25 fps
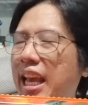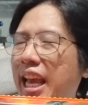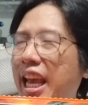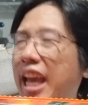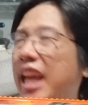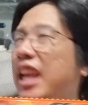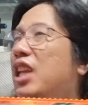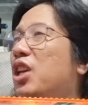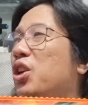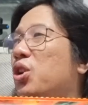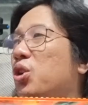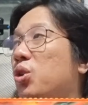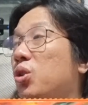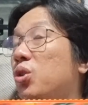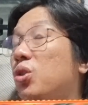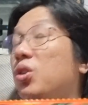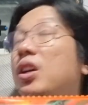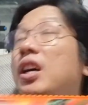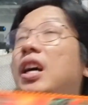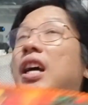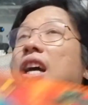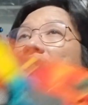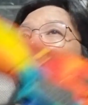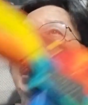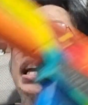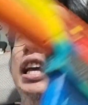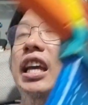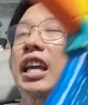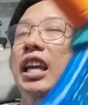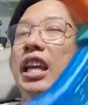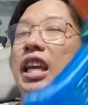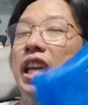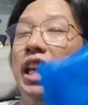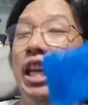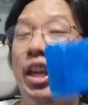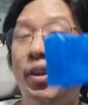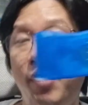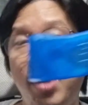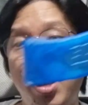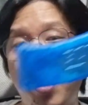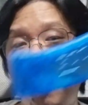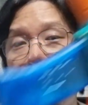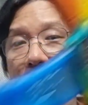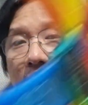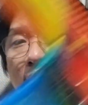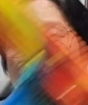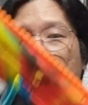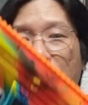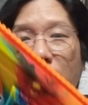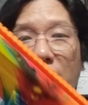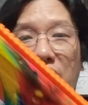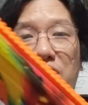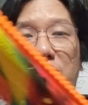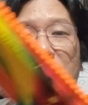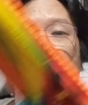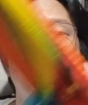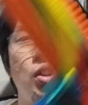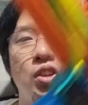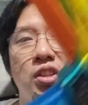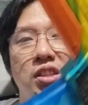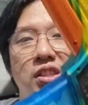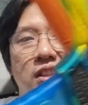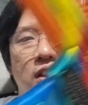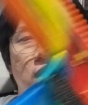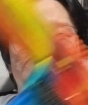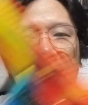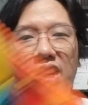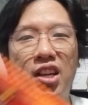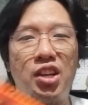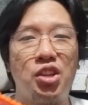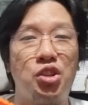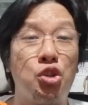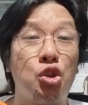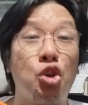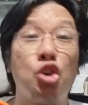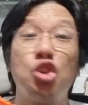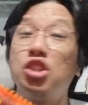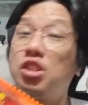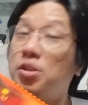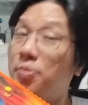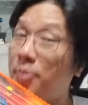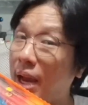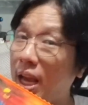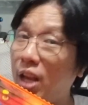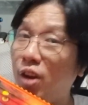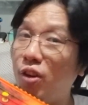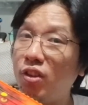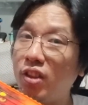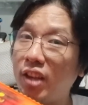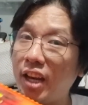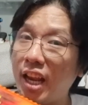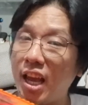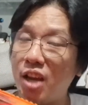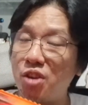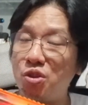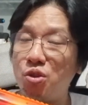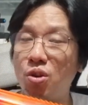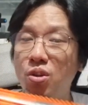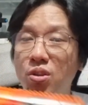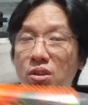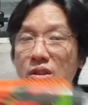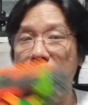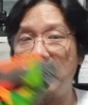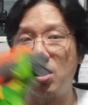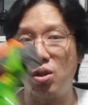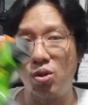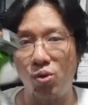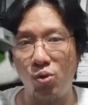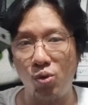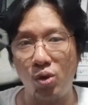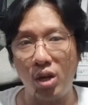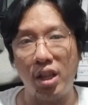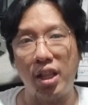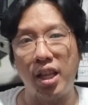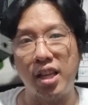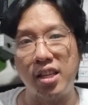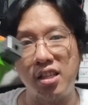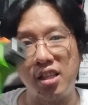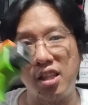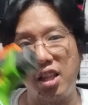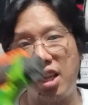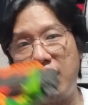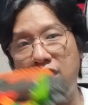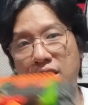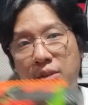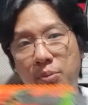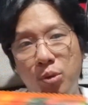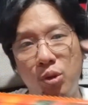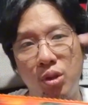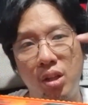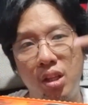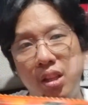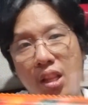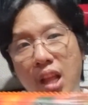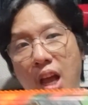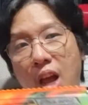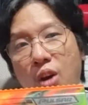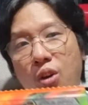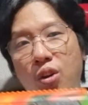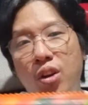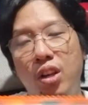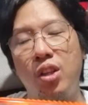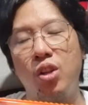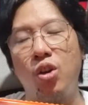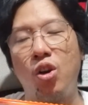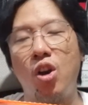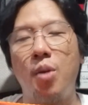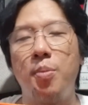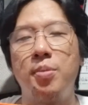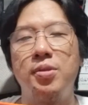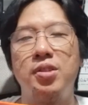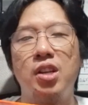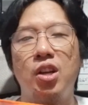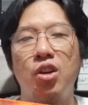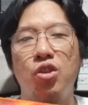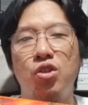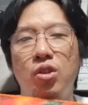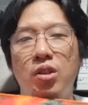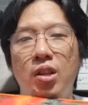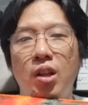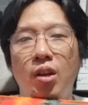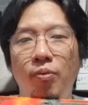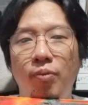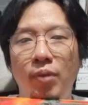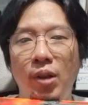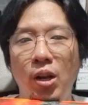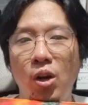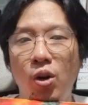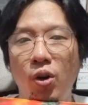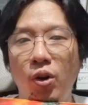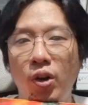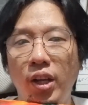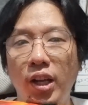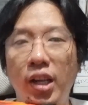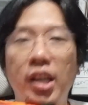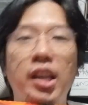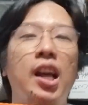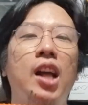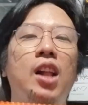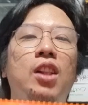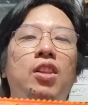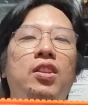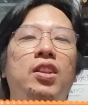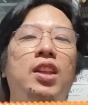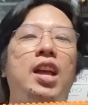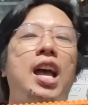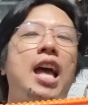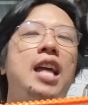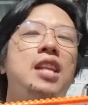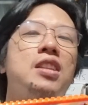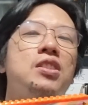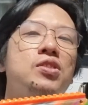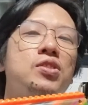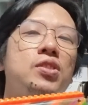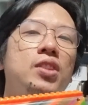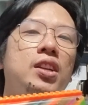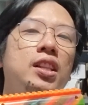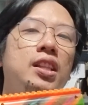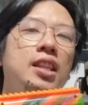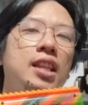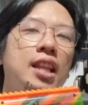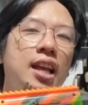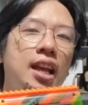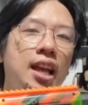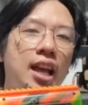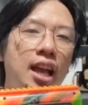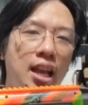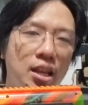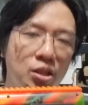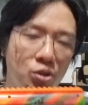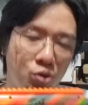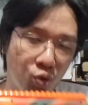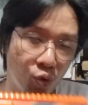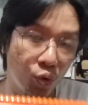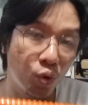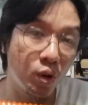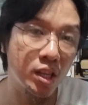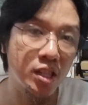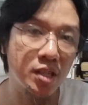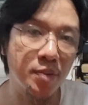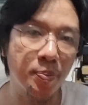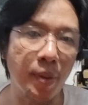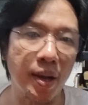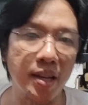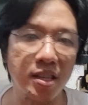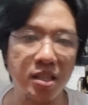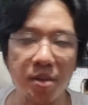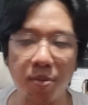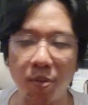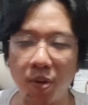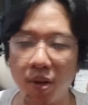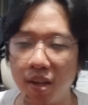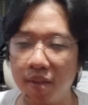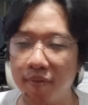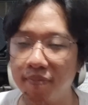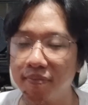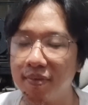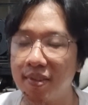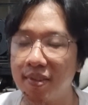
Anywho, if you have any questions, suggestions, violent reactions, do not hesitate to put it down in the comment section down below and I'll answer it as soon as possible.